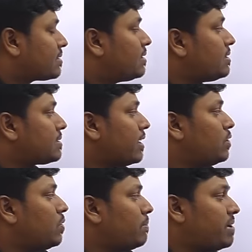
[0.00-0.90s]
girls
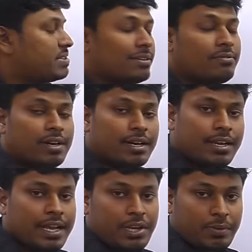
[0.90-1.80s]
can do a piece of work
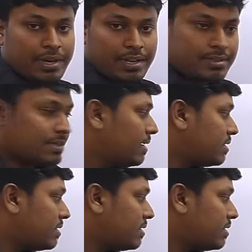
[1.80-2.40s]
in 91 days.